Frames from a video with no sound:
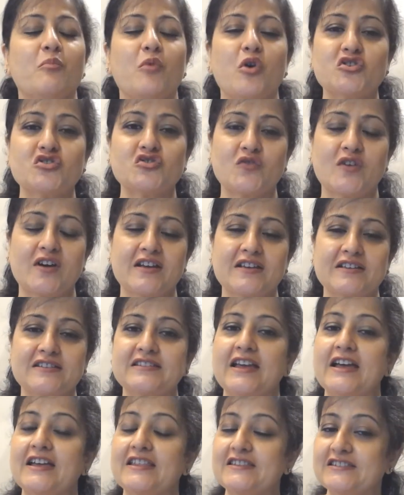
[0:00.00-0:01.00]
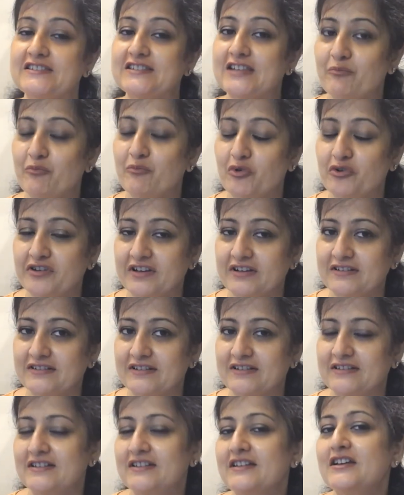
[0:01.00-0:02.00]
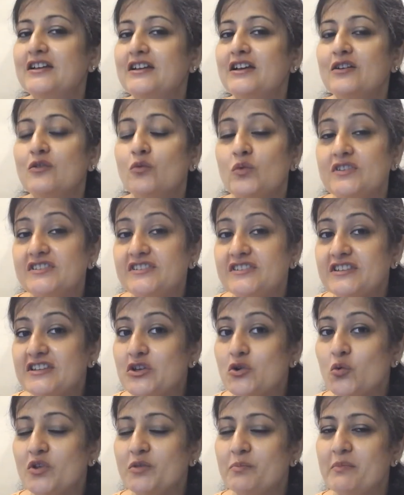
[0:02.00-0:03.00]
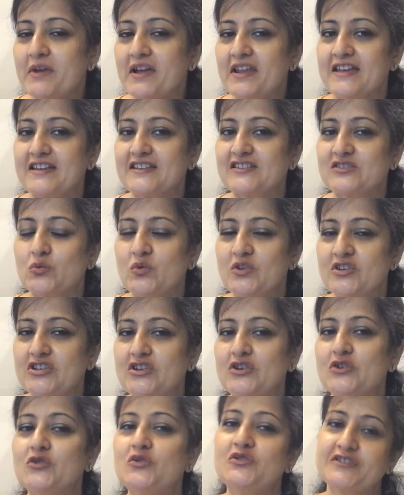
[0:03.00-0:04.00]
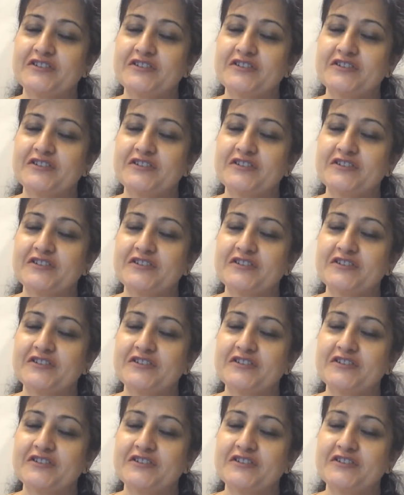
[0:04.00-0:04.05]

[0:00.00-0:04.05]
moisturized and sun protected. We'll see you with my next video.